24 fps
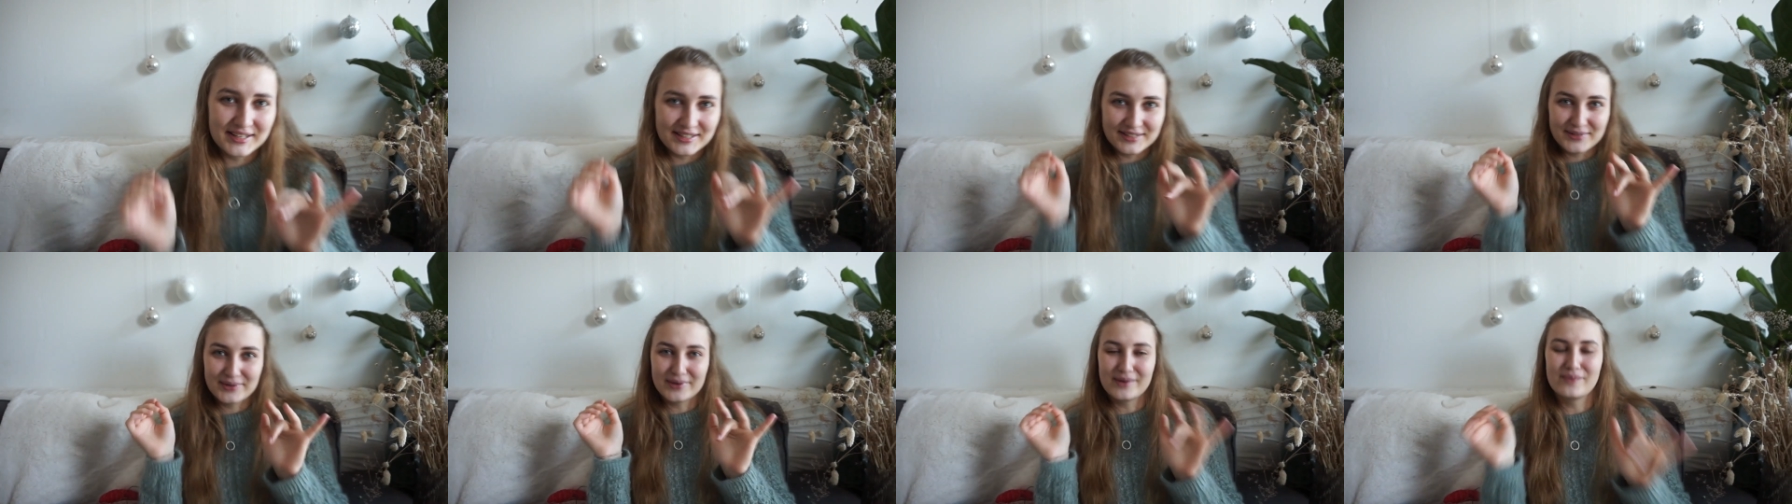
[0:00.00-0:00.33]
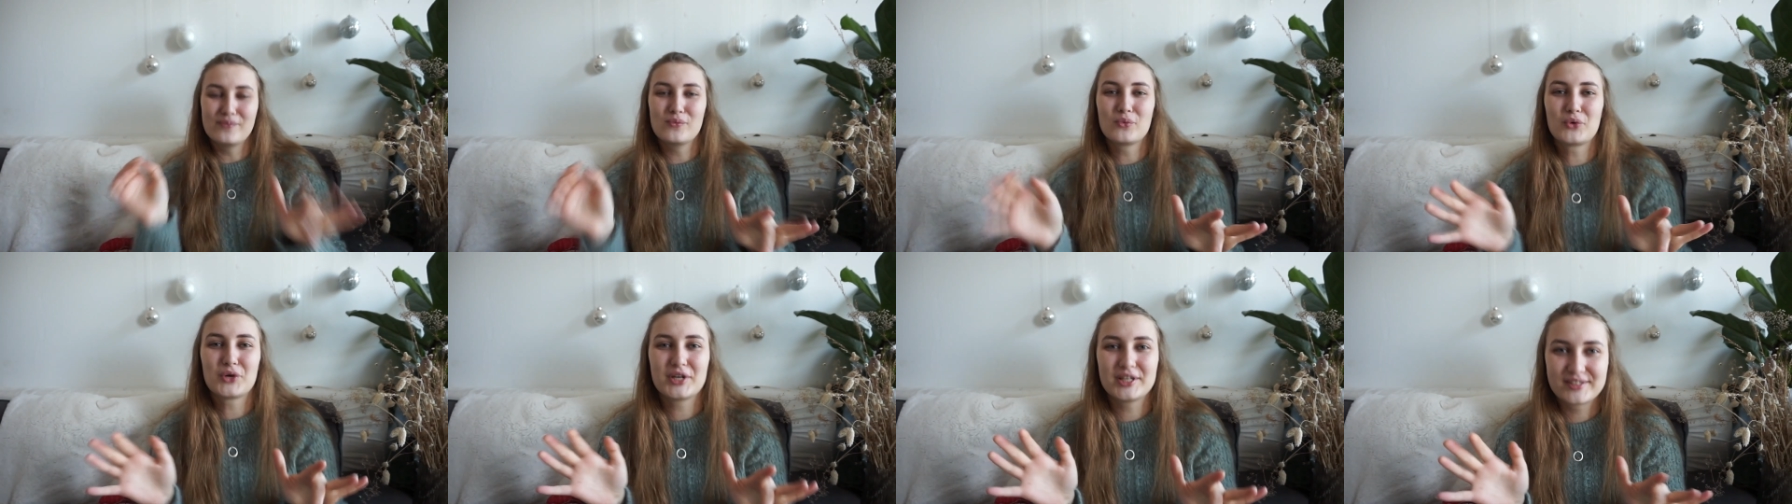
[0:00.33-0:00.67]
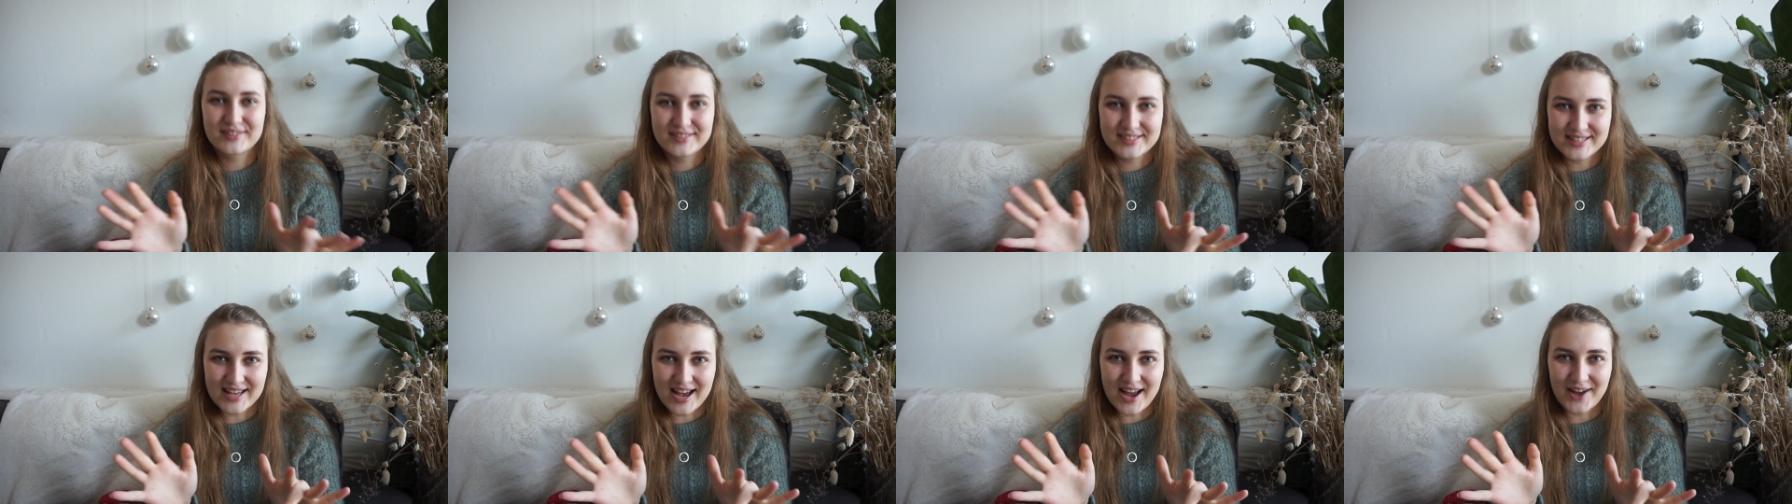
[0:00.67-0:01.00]
some weird
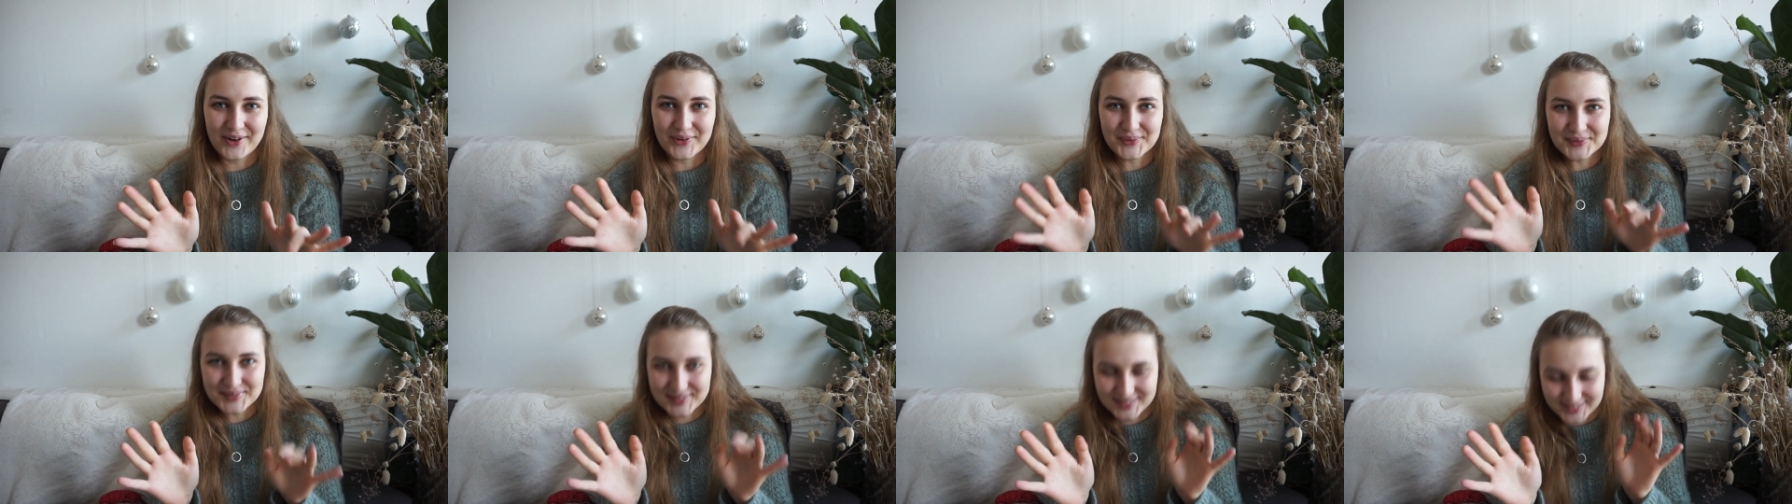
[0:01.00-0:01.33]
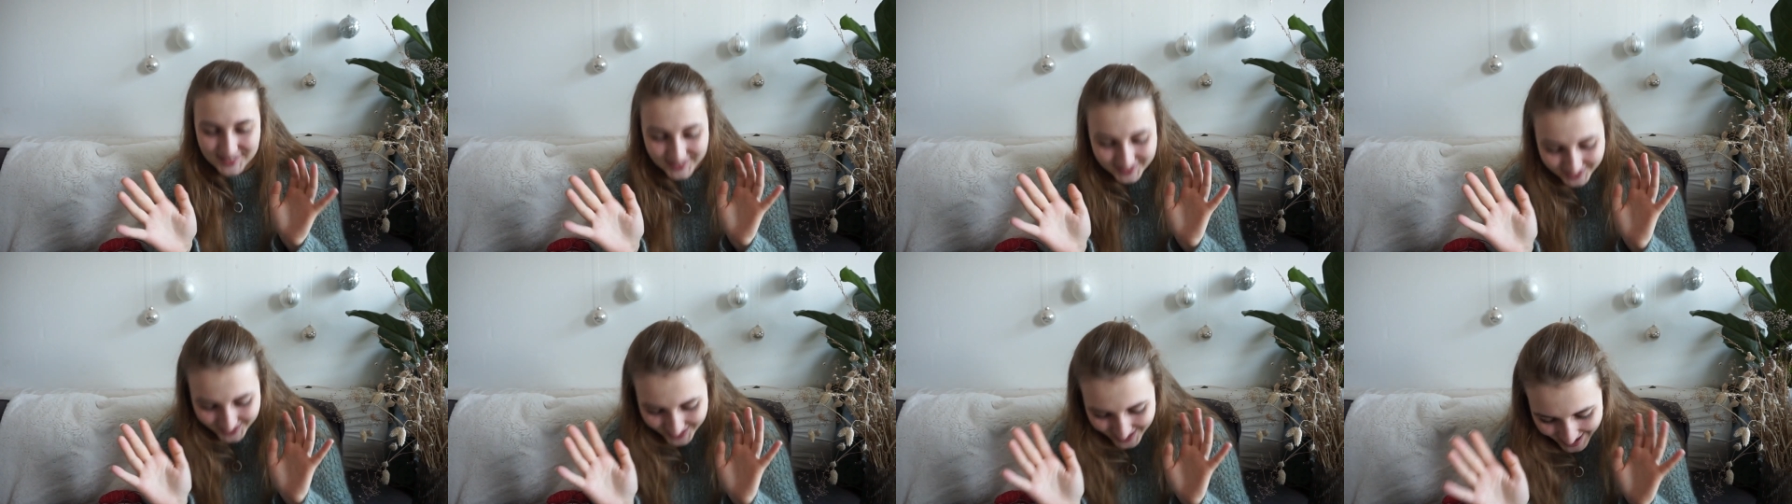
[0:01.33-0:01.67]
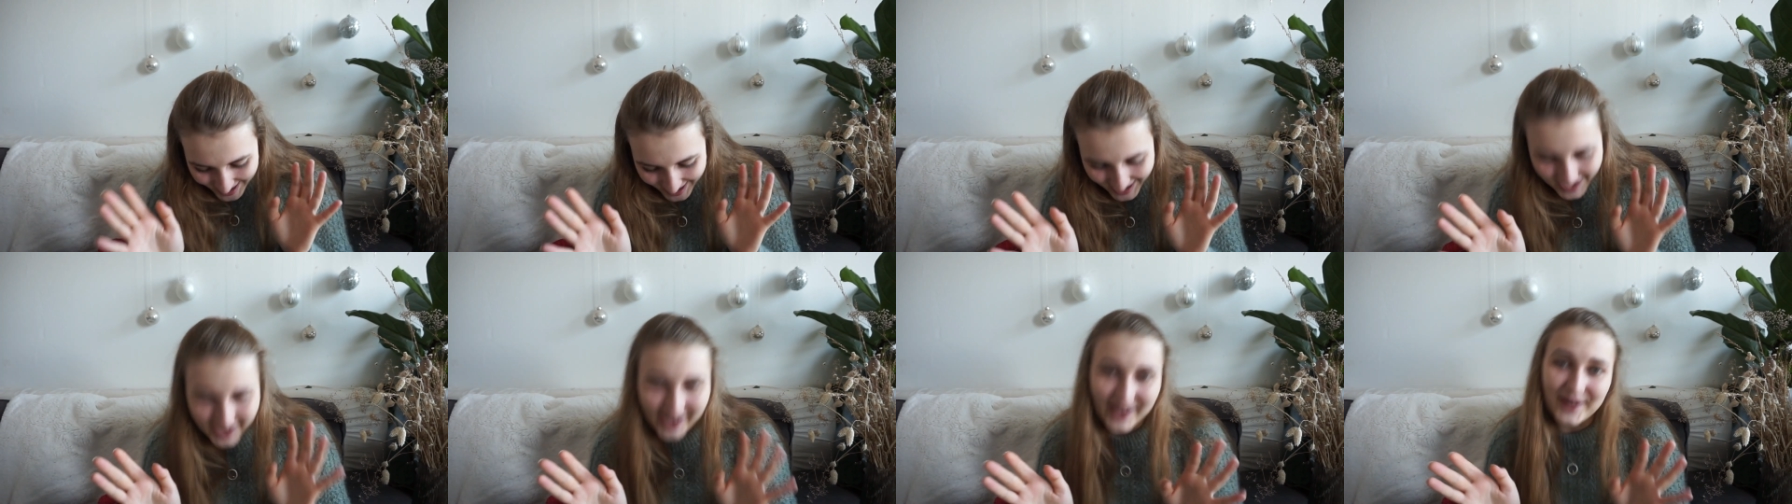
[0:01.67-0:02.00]
sounds,
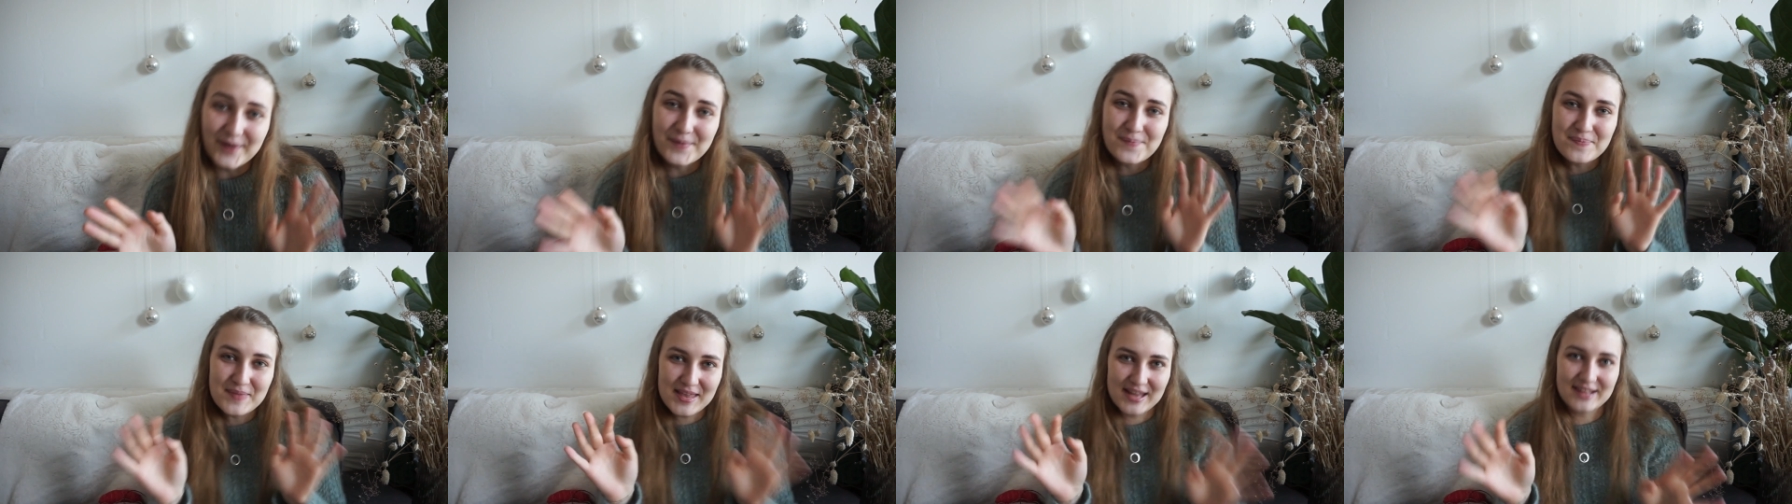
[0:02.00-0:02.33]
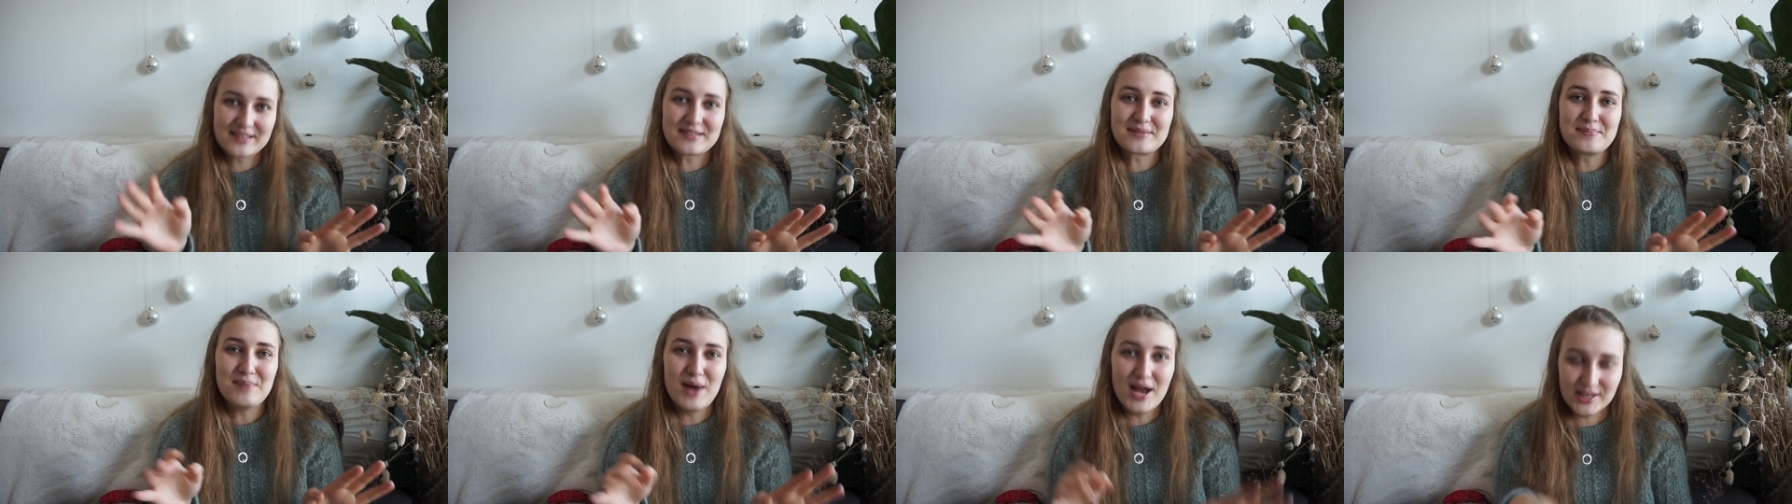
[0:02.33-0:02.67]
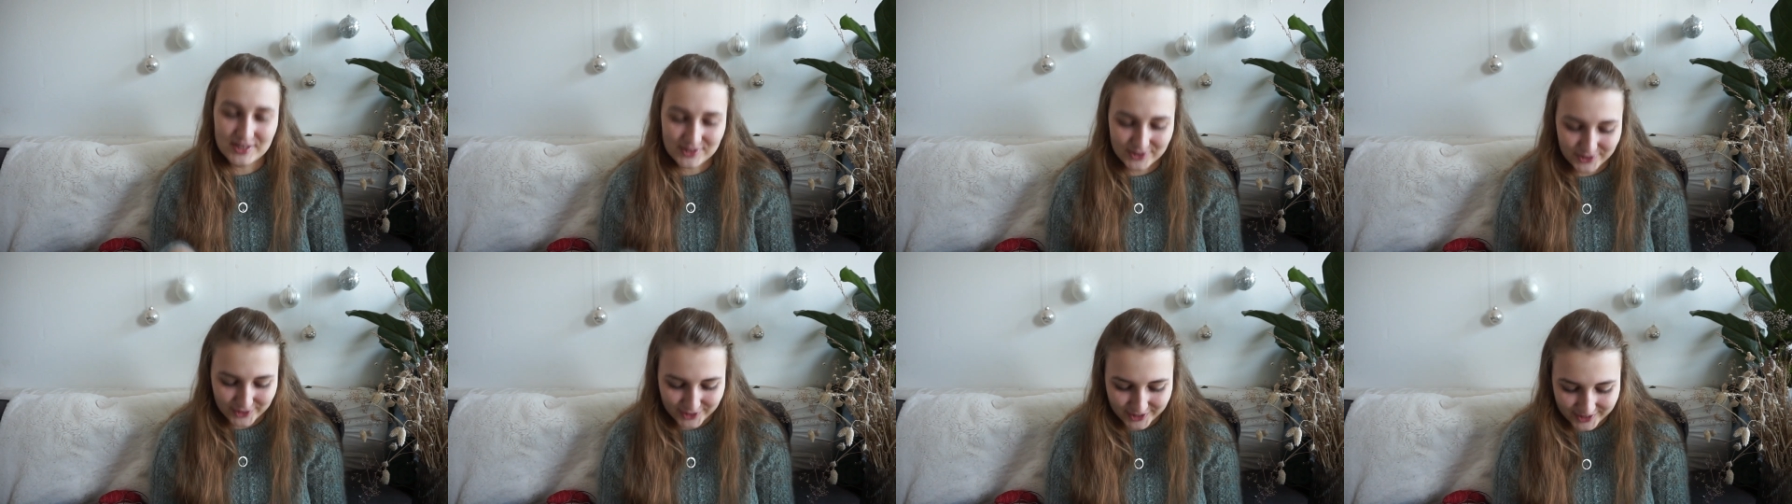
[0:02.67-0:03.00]
that's my
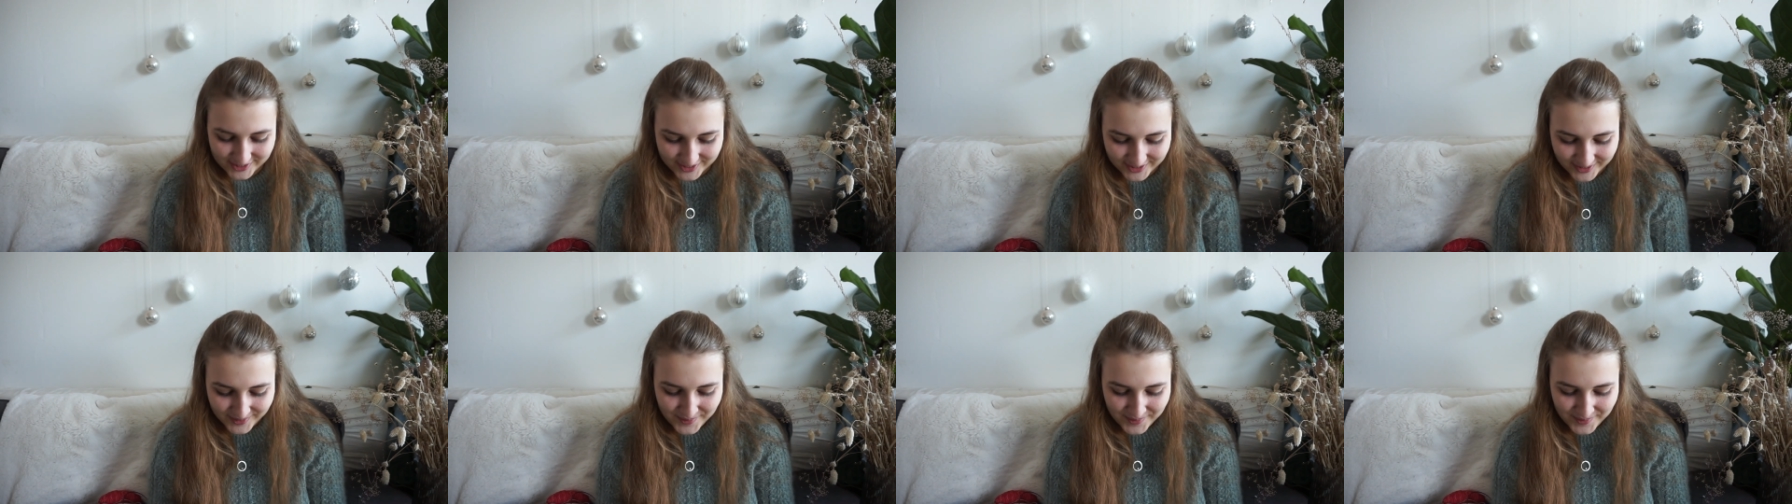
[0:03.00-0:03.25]
dog.